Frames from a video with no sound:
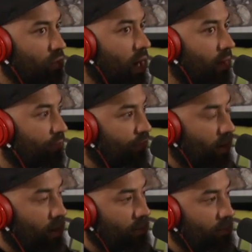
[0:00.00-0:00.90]
come
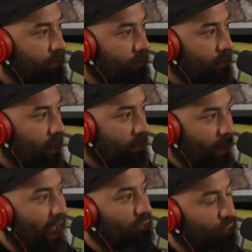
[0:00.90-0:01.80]
from in
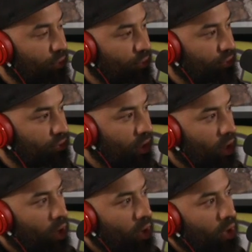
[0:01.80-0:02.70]
Baton Rouge,
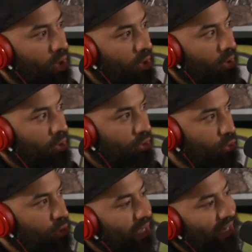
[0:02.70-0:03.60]

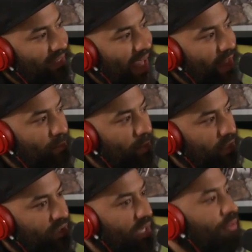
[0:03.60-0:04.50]
you getting that
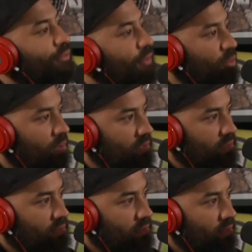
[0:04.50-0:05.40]
much
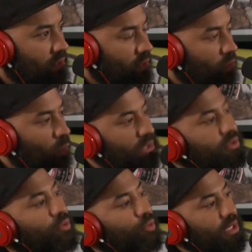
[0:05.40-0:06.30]
influence was
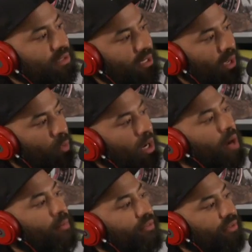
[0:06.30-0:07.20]
the reason they were
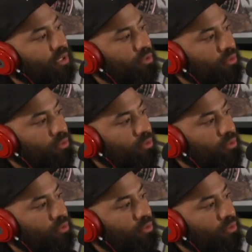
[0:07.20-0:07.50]
coming for you?